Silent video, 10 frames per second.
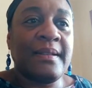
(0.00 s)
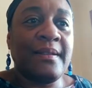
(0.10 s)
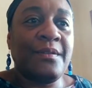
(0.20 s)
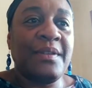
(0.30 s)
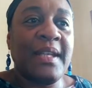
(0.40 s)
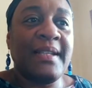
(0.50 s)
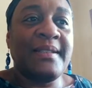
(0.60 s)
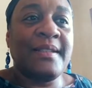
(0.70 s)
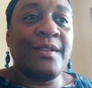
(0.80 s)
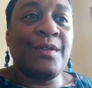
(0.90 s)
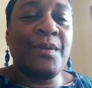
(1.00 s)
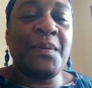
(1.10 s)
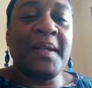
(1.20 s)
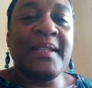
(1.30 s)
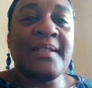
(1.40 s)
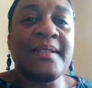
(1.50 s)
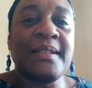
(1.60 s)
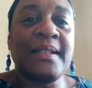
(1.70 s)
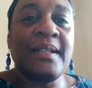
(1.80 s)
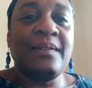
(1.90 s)
and created new ways
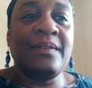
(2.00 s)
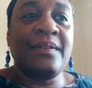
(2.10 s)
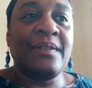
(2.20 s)
to live